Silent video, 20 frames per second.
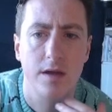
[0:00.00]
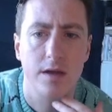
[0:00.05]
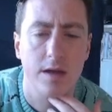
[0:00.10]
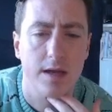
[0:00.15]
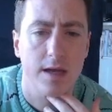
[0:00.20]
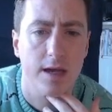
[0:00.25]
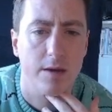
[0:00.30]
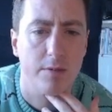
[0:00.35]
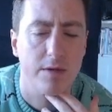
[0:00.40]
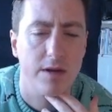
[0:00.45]

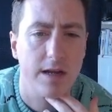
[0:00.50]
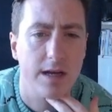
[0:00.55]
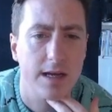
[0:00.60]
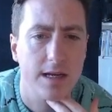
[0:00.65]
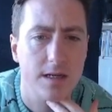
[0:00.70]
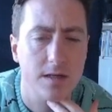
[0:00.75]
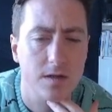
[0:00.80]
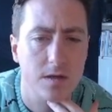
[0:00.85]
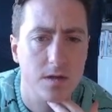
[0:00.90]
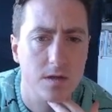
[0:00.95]
Happy
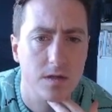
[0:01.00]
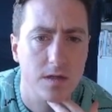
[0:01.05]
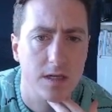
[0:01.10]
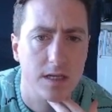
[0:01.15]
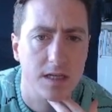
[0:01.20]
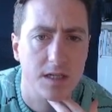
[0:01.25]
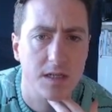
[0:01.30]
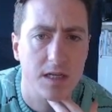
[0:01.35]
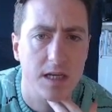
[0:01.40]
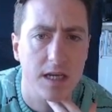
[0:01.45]
days.
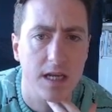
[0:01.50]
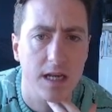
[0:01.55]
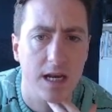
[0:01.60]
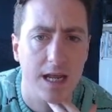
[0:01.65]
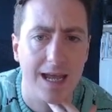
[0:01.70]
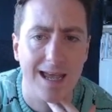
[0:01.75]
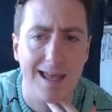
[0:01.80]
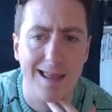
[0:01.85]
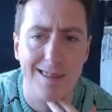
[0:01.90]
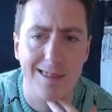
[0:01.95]
16
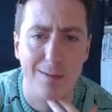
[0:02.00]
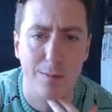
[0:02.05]
in the